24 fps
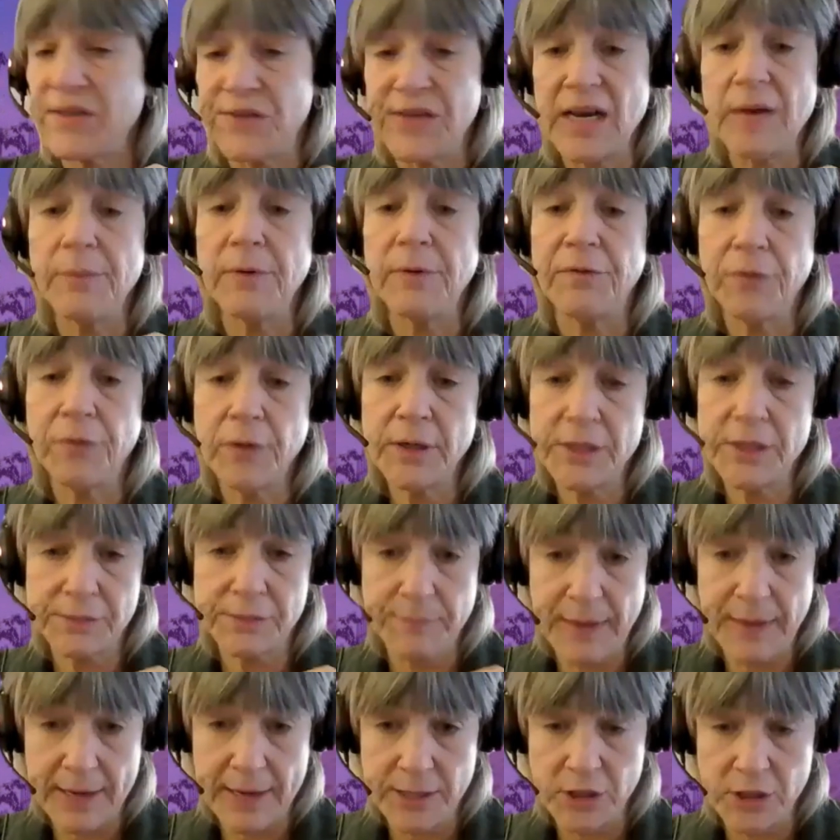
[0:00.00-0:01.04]
sustainable
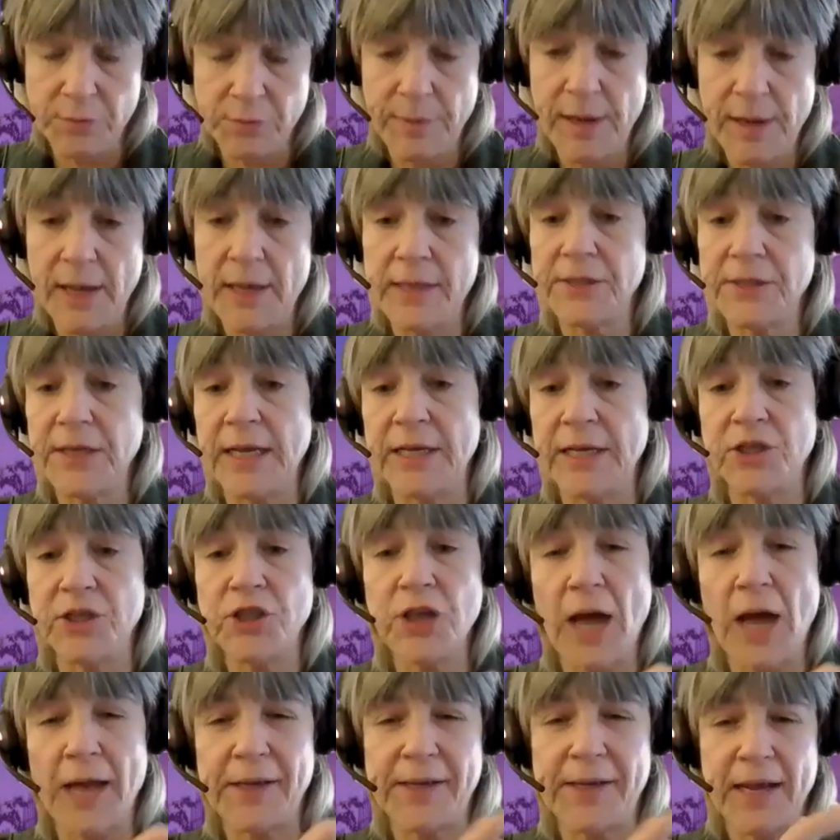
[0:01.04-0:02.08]
forest management and
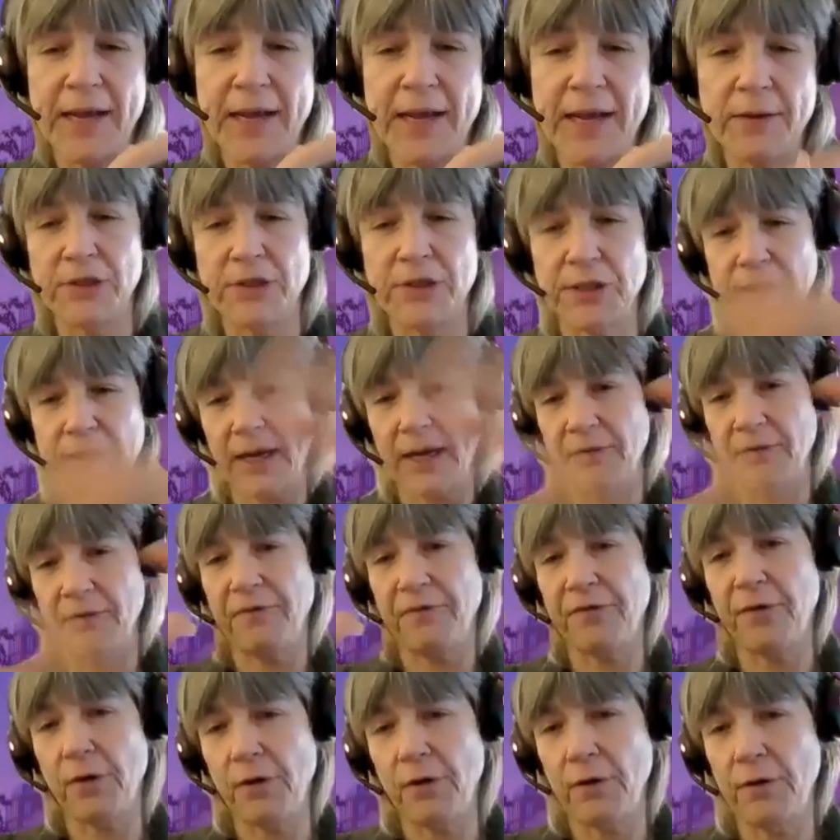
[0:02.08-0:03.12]
chate, which is like
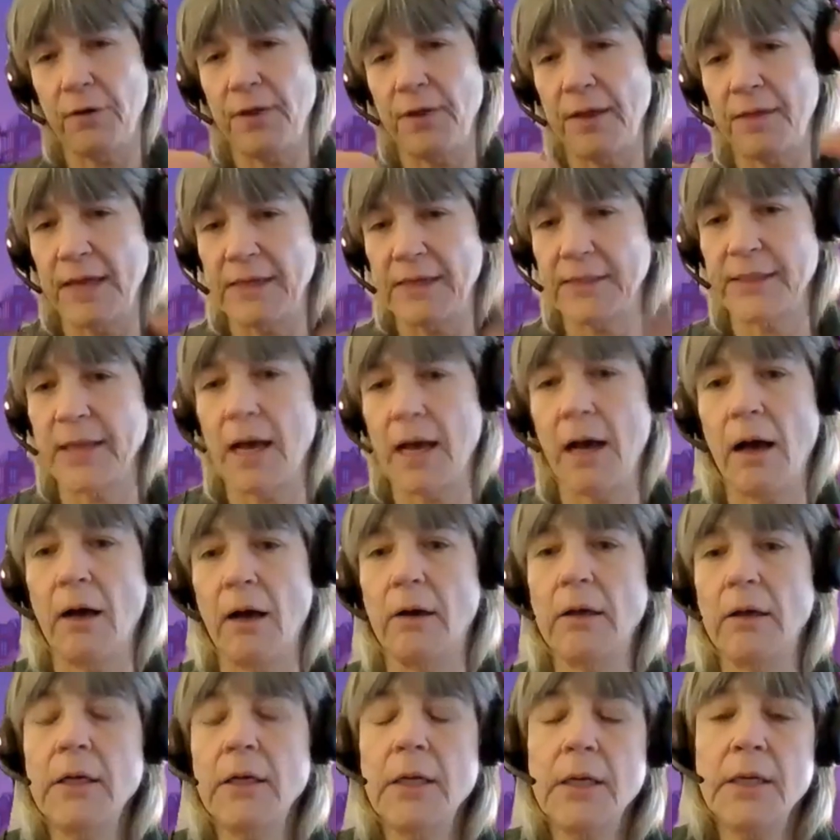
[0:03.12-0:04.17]
a fern that they
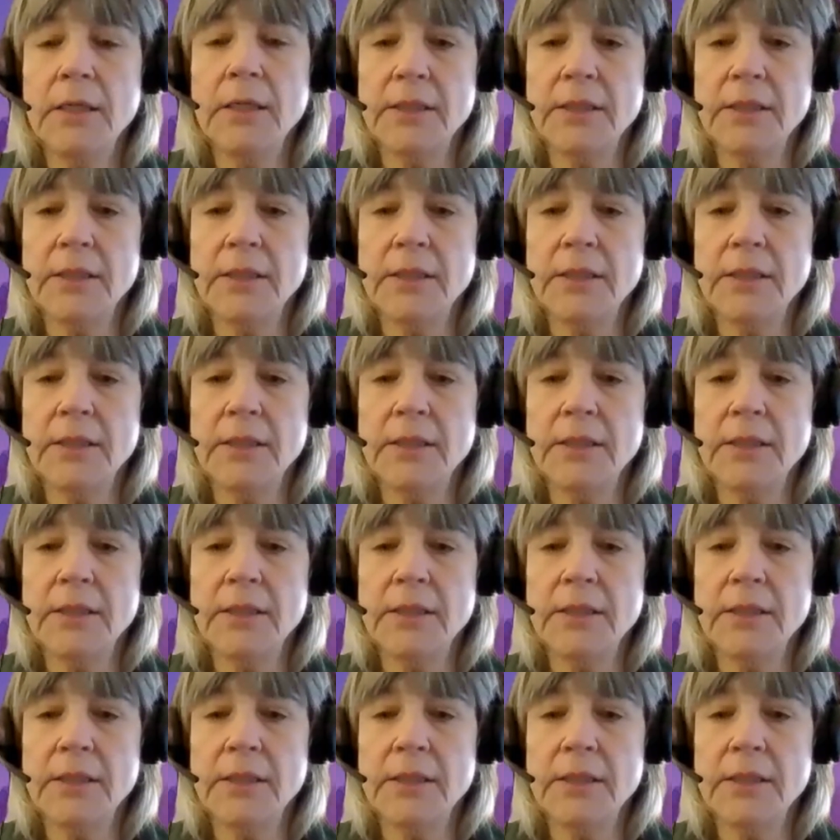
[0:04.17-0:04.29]
sell,